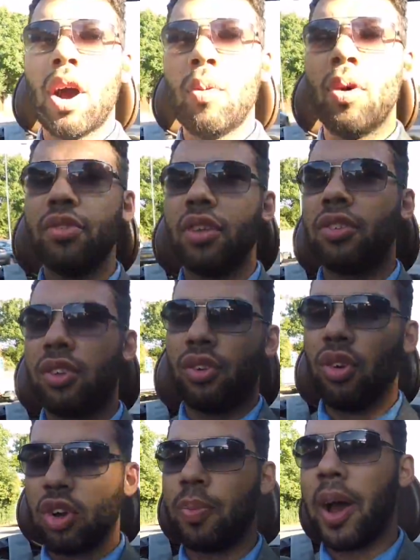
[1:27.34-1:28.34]
I wanted to
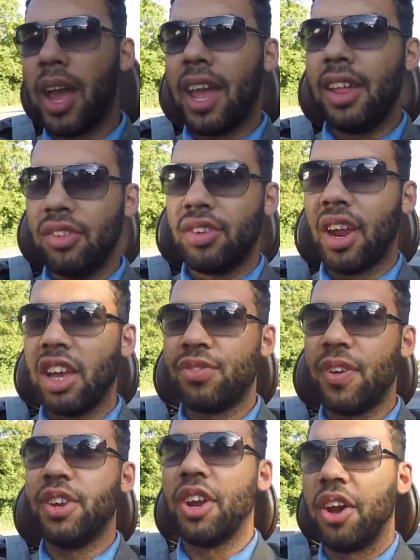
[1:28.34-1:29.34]
talk about in today's
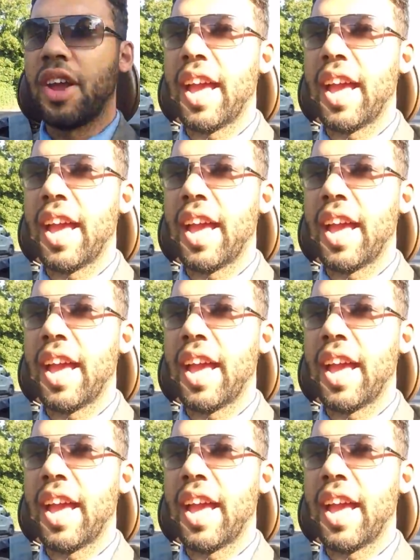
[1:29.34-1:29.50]
video